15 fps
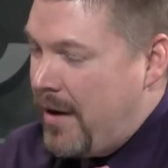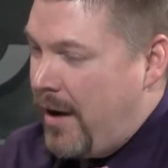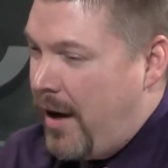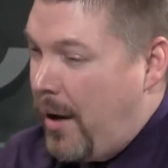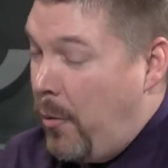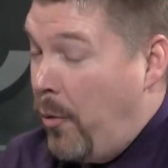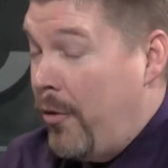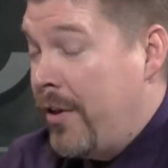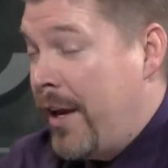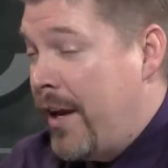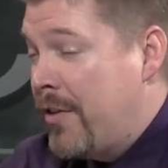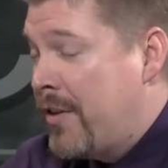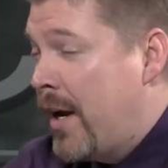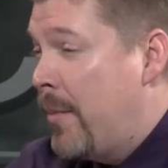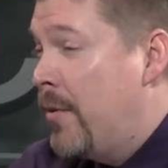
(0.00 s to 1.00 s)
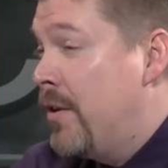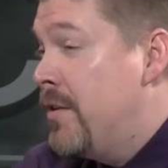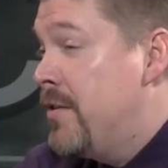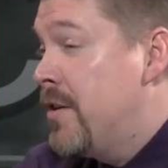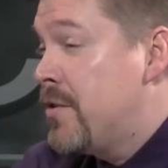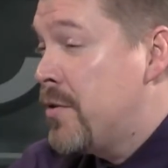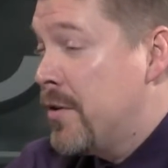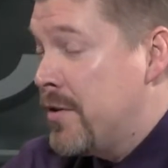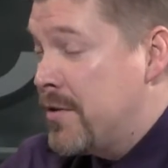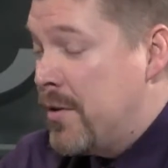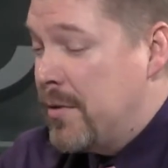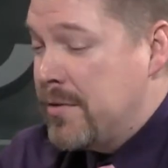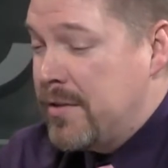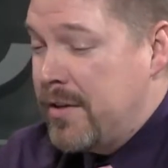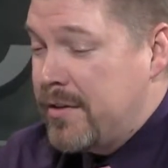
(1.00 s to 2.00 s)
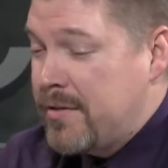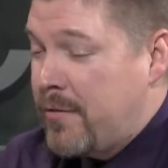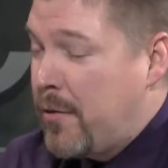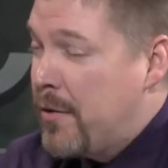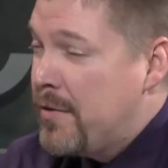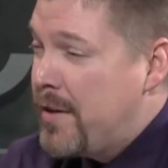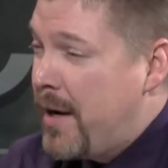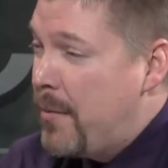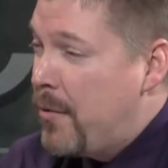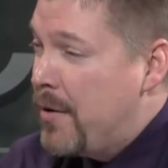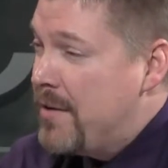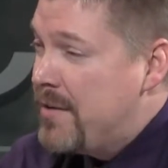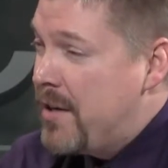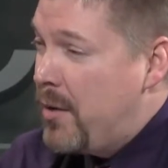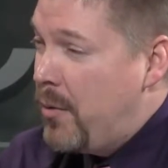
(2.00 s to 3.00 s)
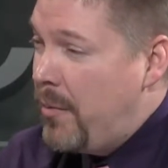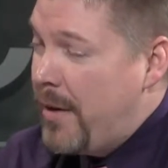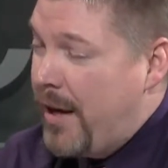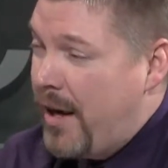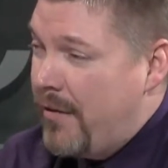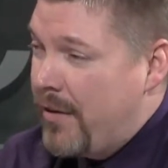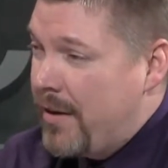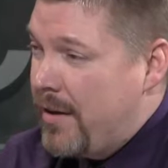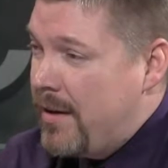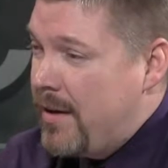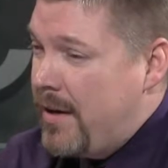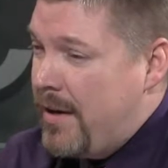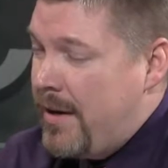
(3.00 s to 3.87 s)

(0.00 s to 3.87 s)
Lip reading: Well, the 8th time the district has hosted it. It's the 4th time Marine City will be having it.